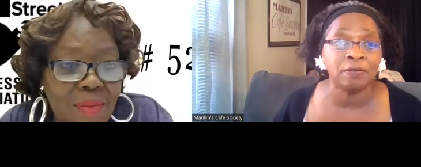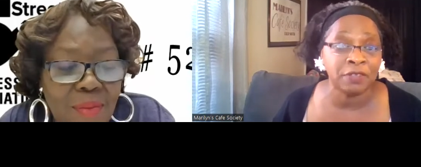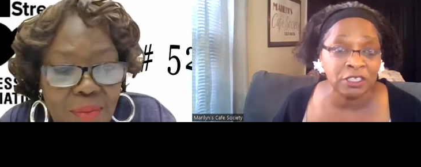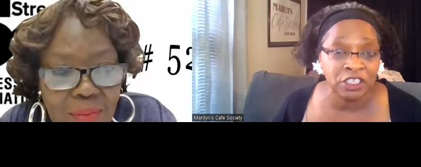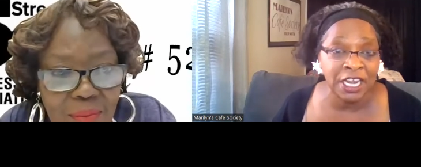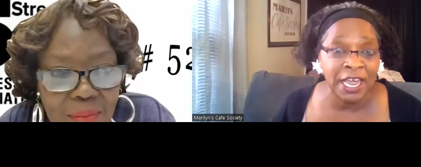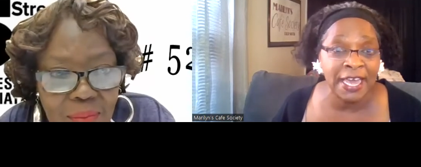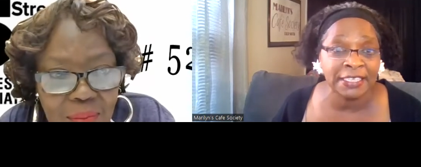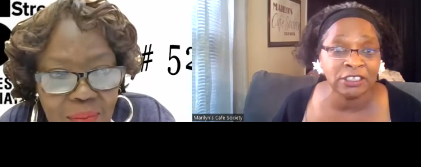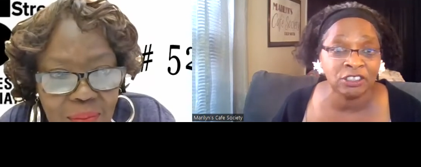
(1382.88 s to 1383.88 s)
Speaker 1: of the
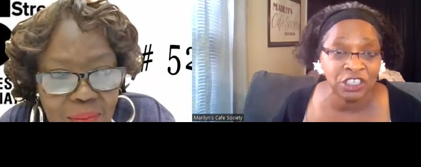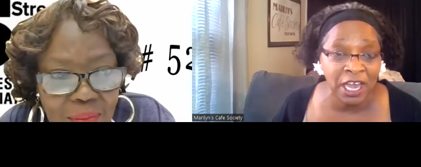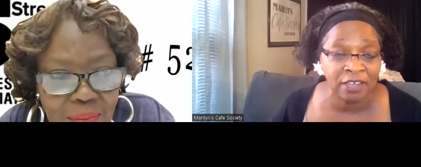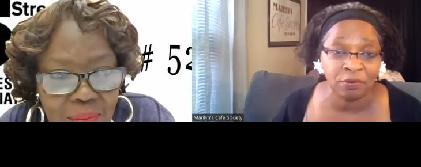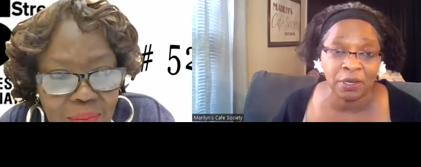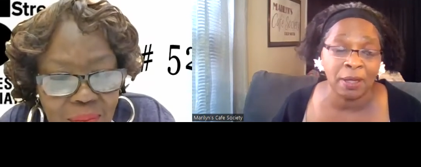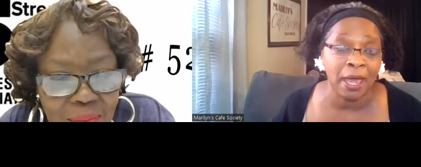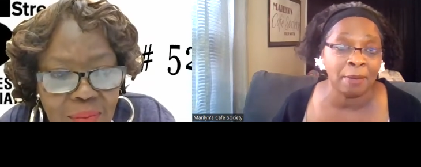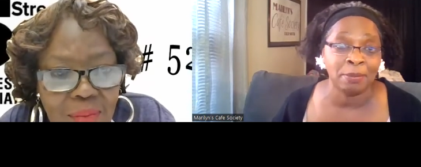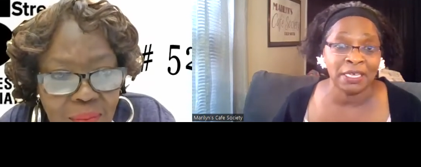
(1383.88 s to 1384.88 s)
jazz genre
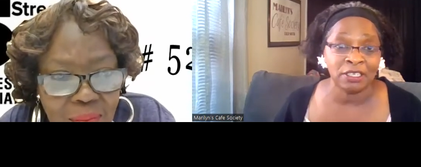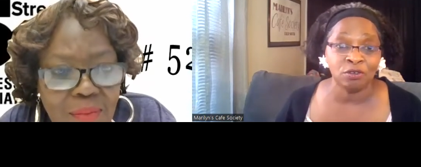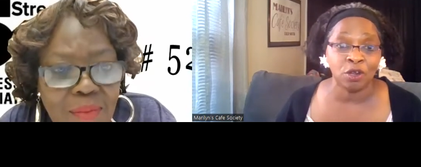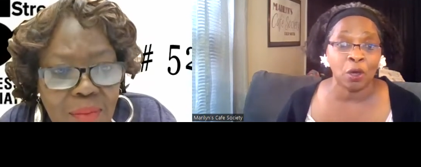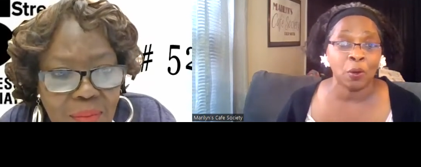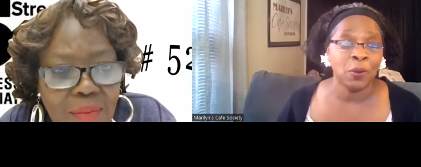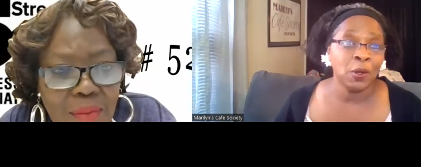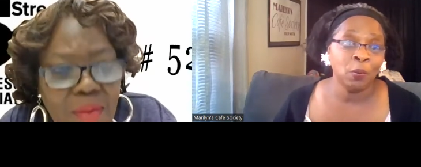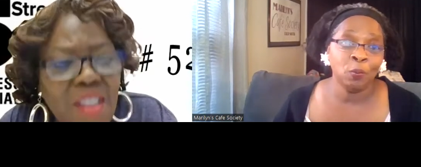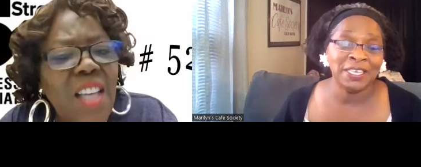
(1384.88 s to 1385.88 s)
i mean you know
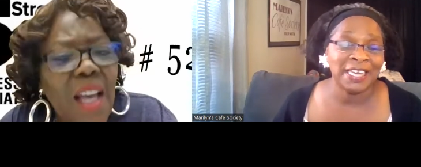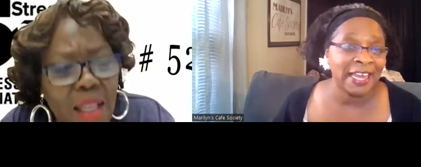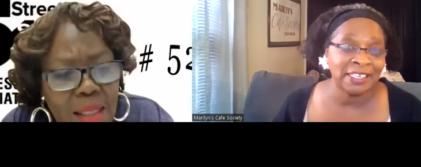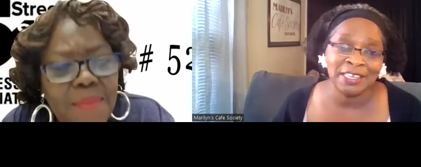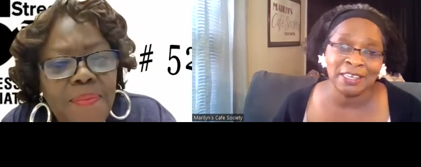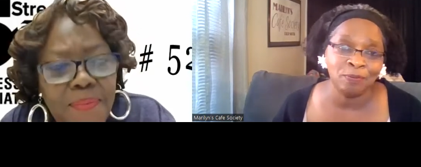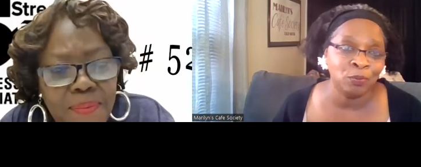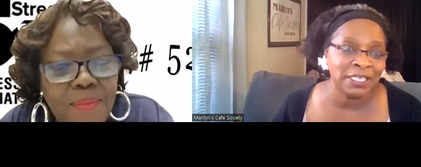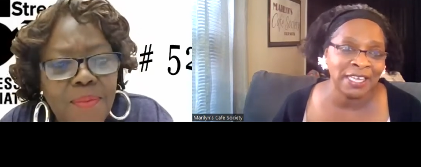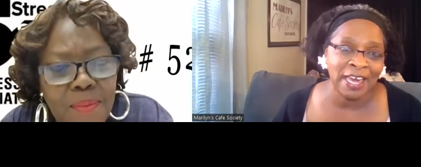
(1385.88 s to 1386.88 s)
yes
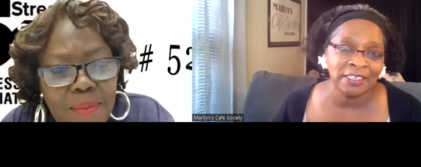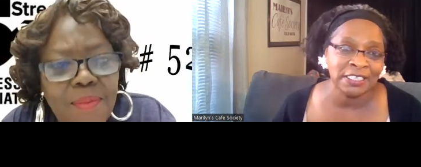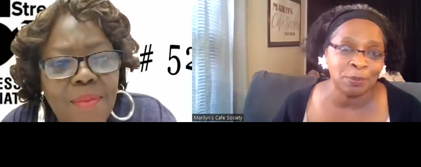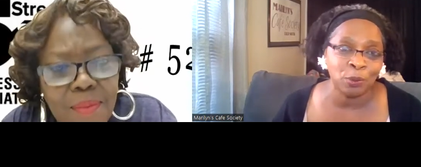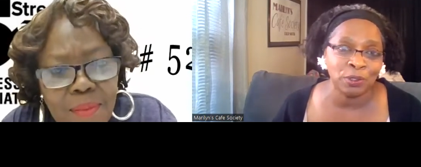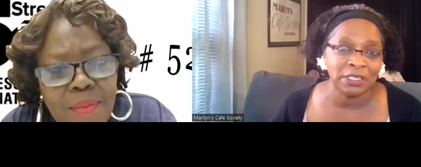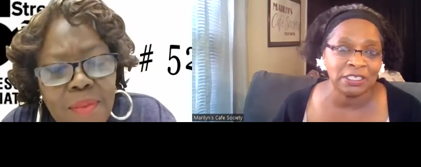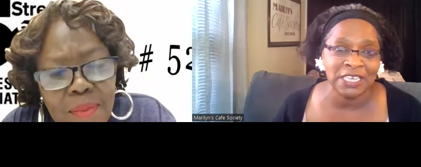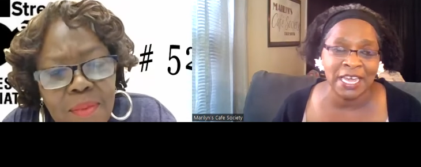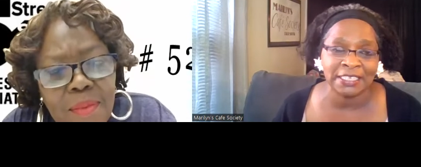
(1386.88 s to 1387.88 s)
we got to support the
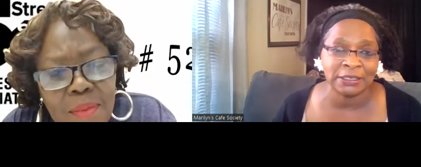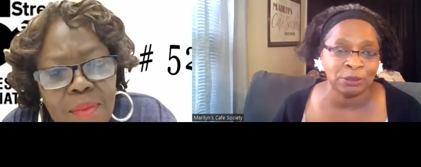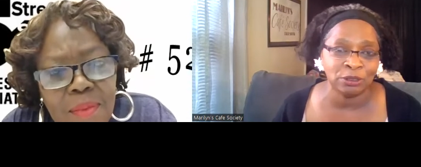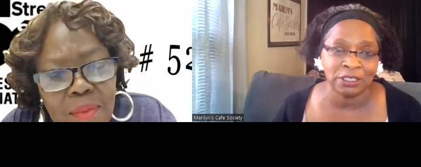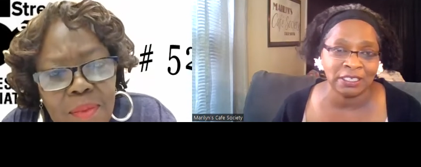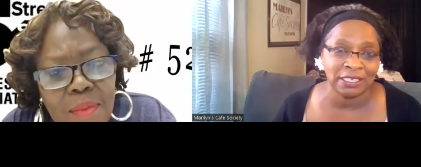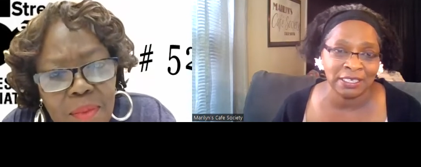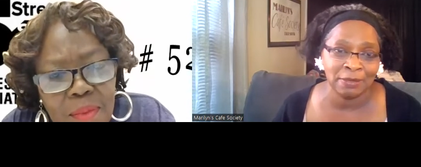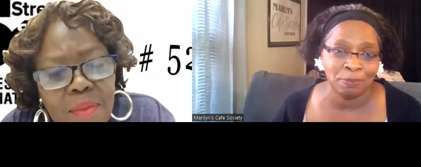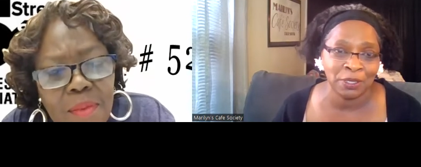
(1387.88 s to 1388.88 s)
jazz music and
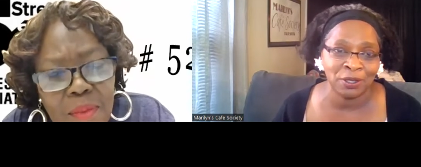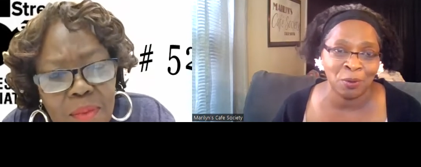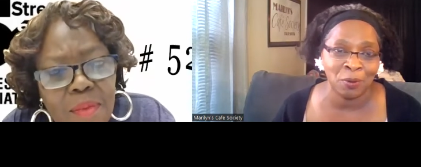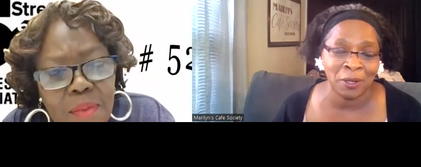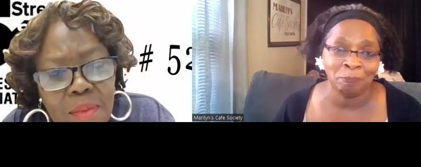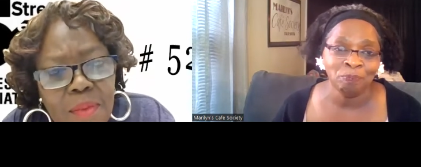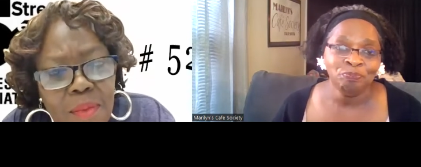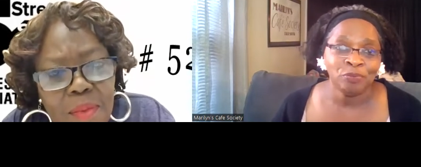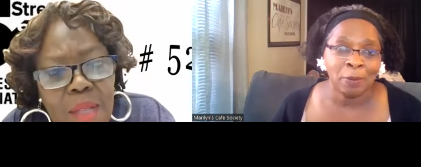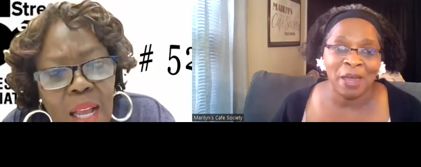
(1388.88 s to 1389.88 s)
keep it going
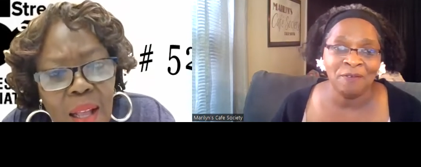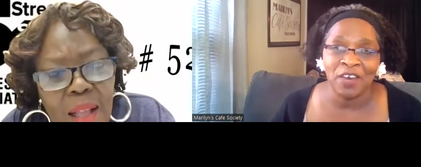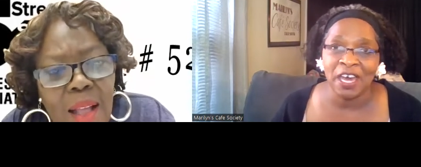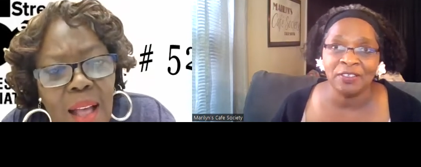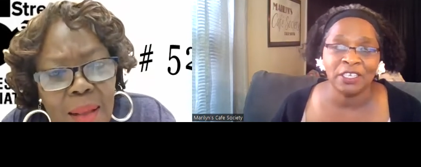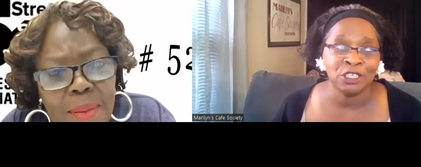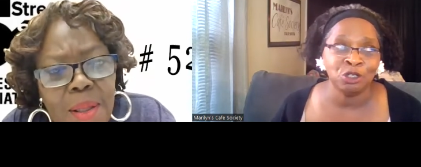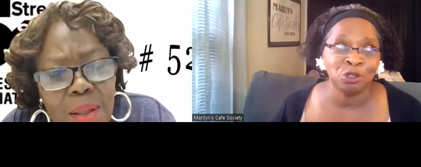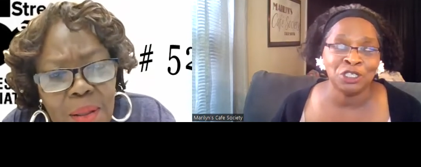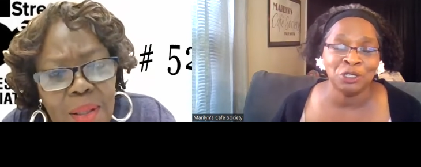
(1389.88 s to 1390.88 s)
my father
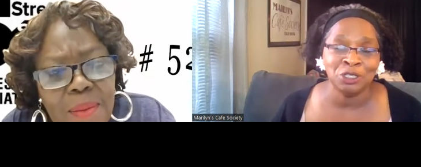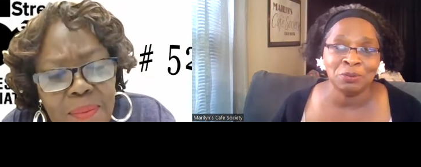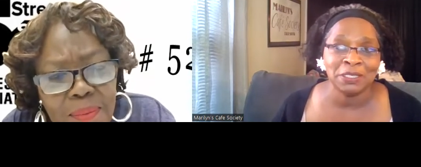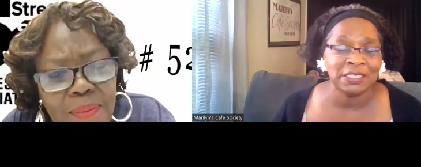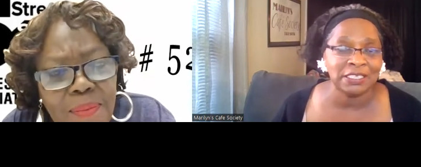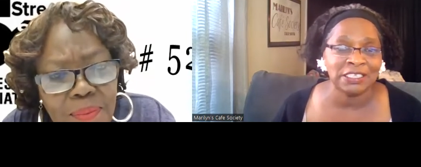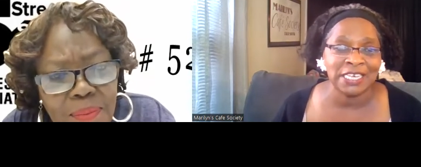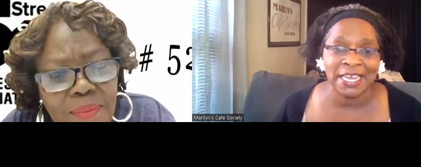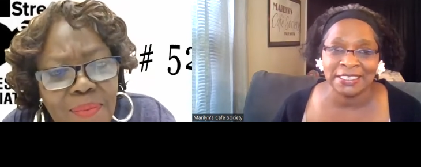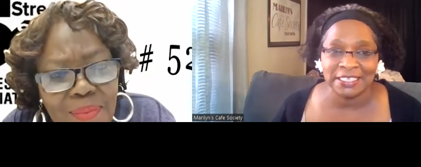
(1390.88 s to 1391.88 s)
me to
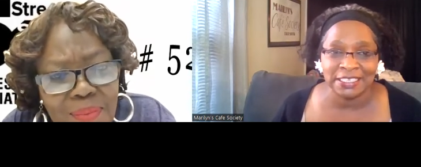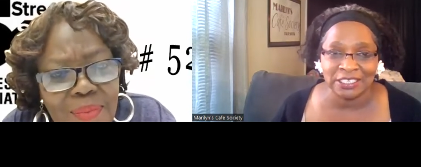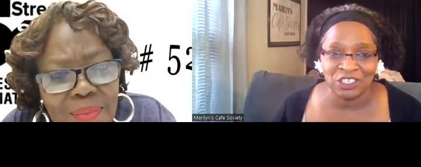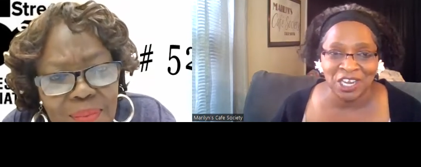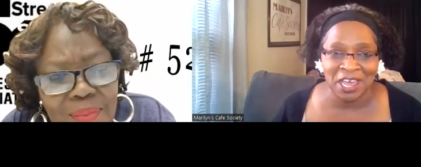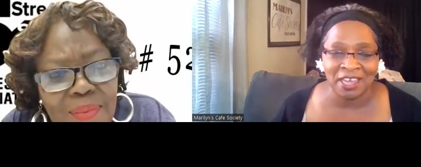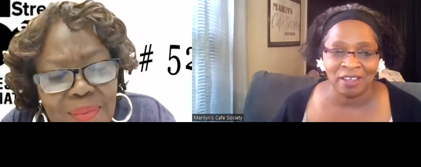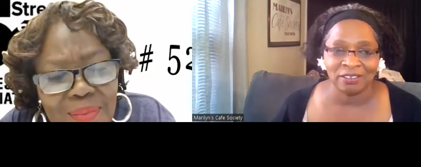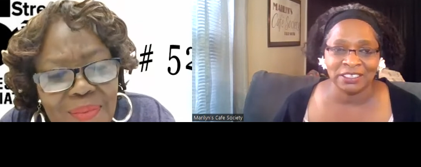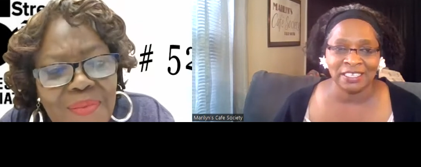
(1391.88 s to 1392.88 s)
jazz as a
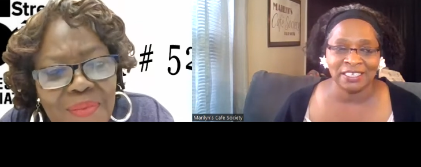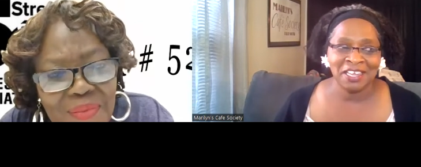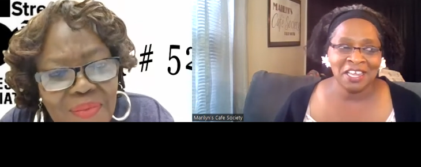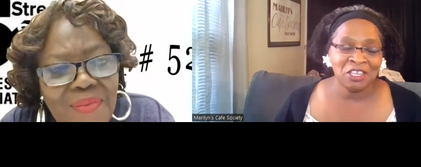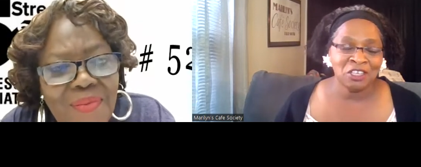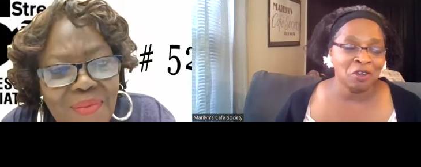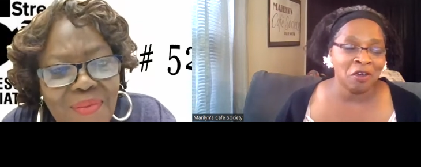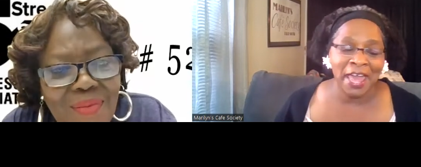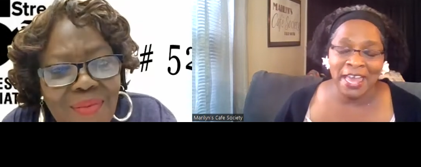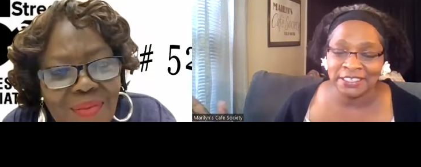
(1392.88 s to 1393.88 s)
child, and you
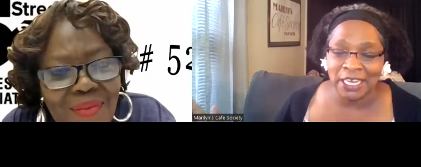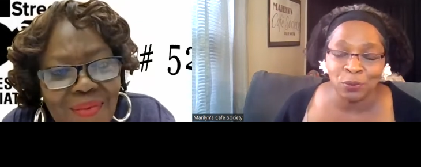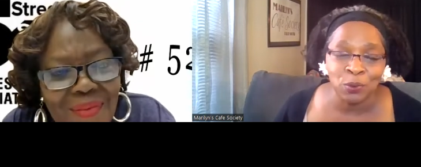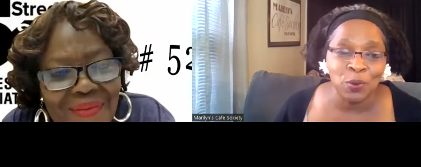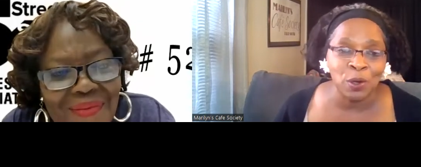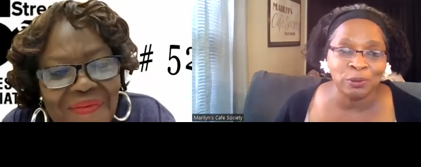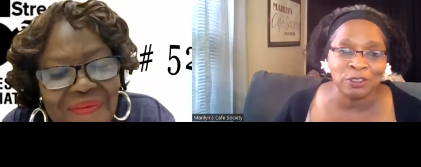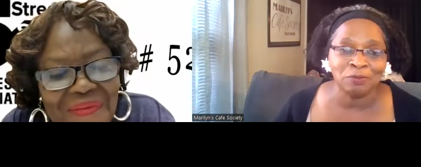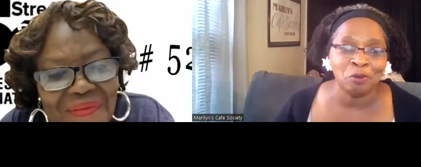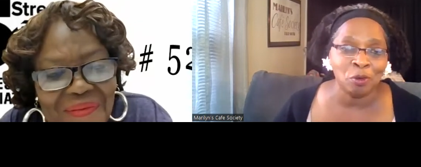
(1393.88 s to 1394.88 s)
know, as I grew
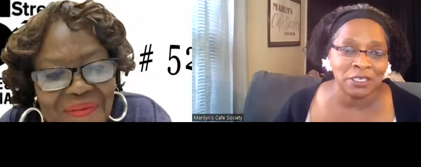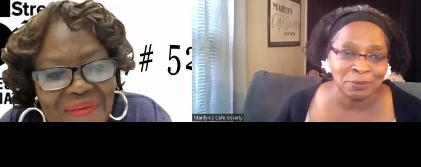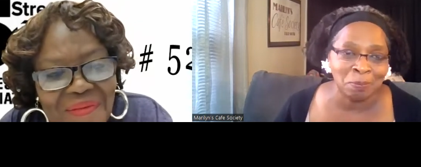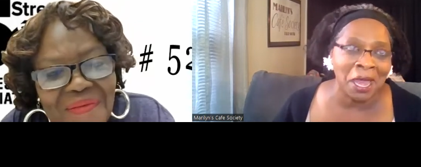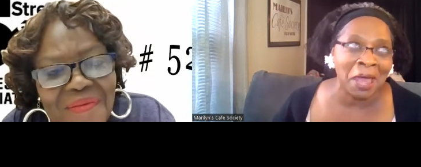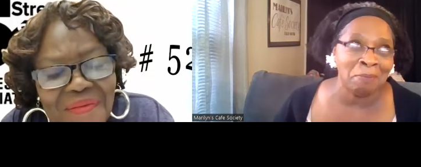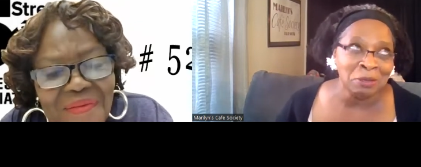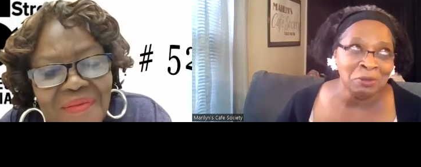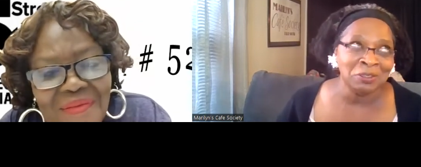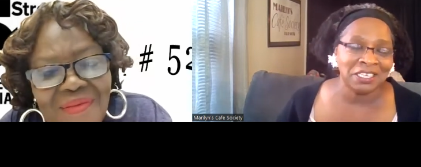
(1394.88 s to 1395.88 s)
older, of course, my
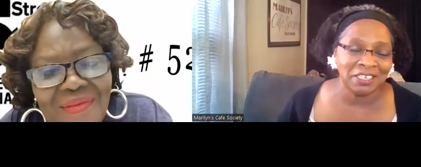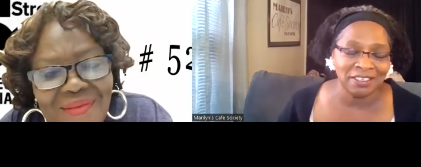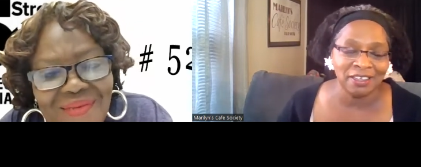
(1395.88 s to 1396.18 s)
music